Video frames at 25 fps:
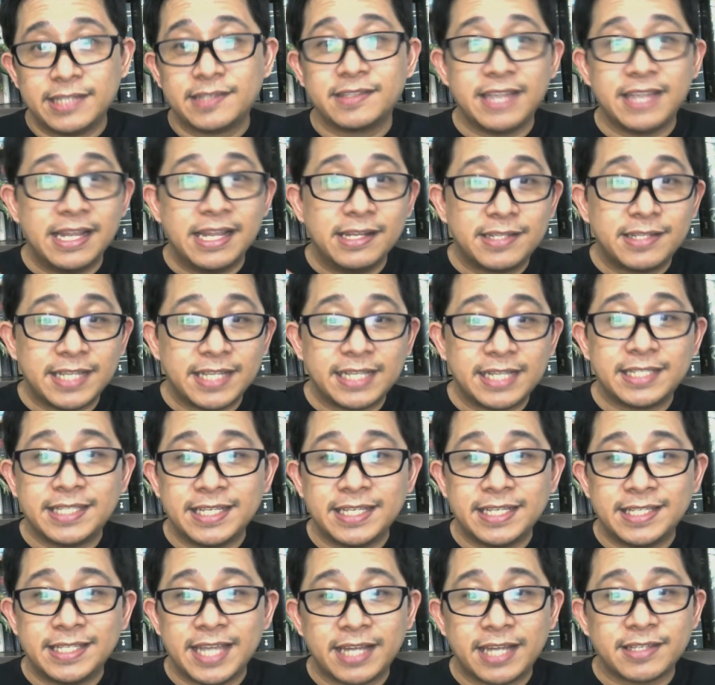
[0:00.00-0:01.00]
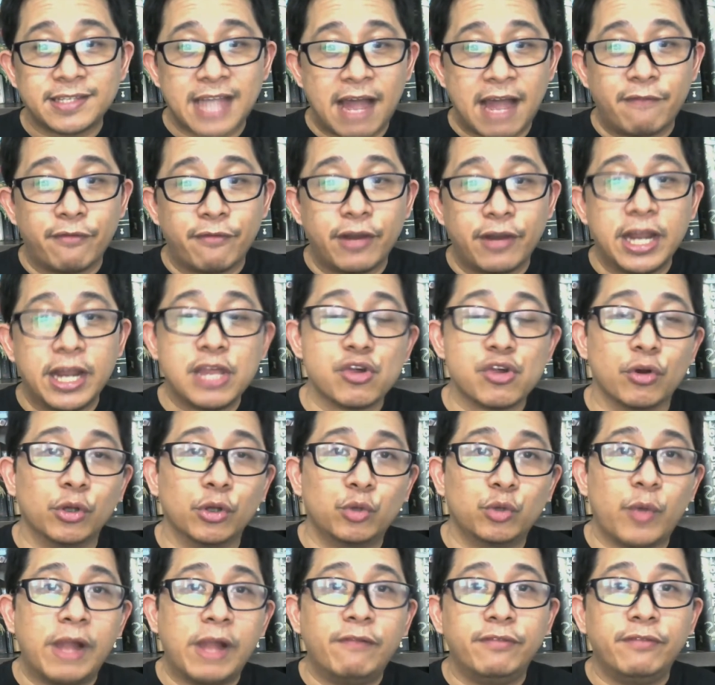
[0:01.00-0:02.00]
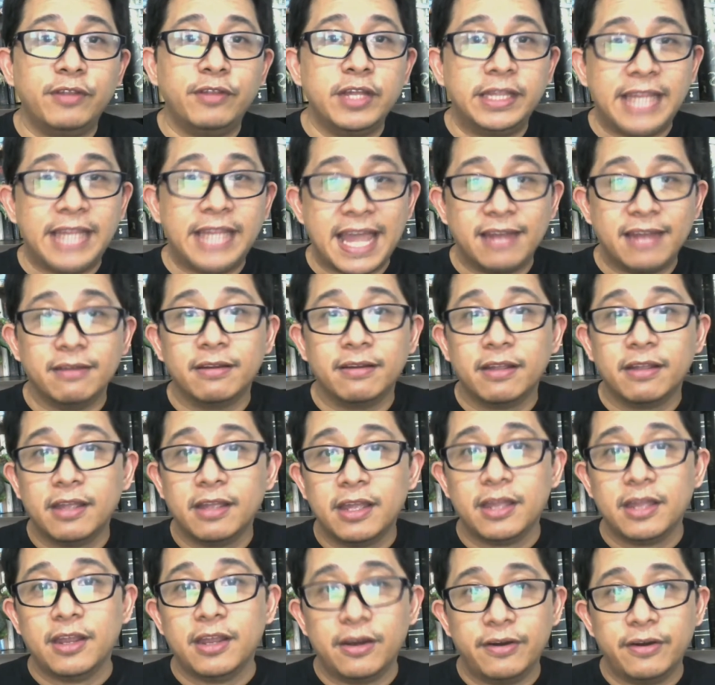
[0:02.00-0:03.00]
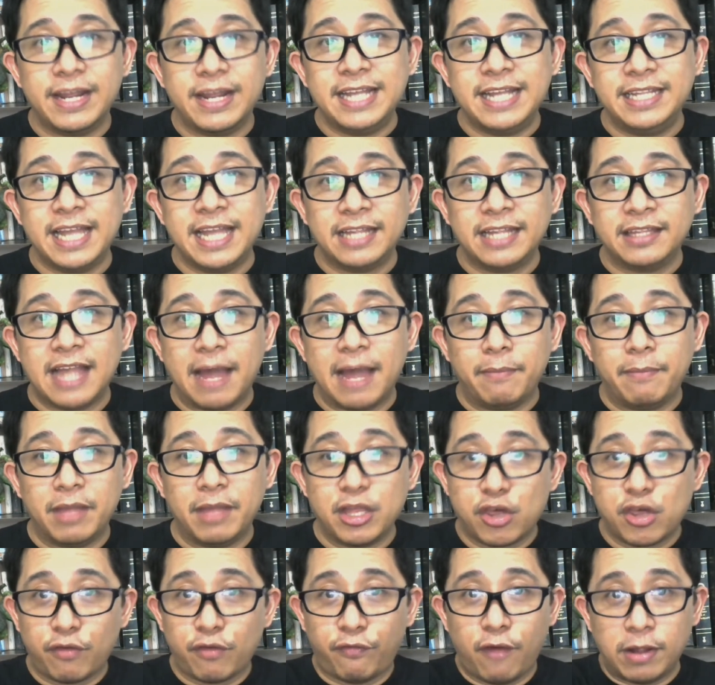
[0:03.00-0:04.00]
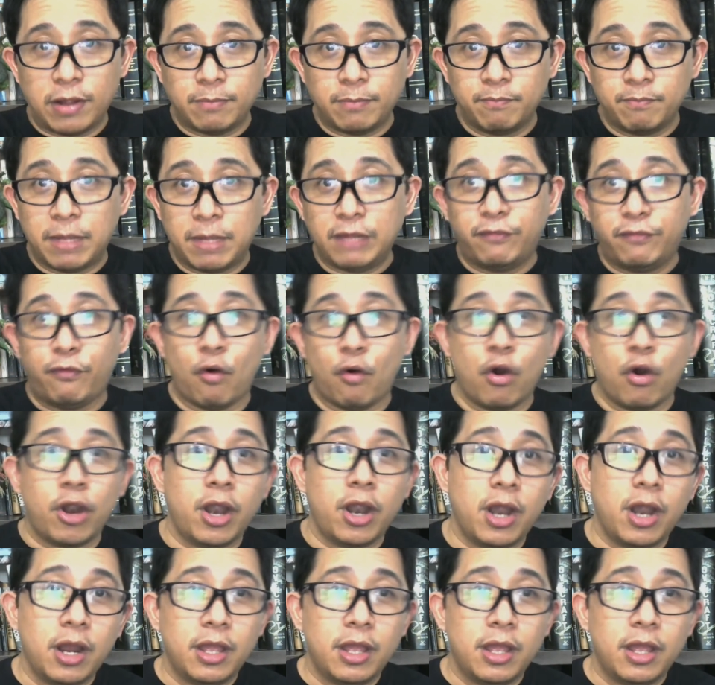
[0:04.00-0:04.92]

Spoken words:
Still 66 average or 12d10 radiant damage, but for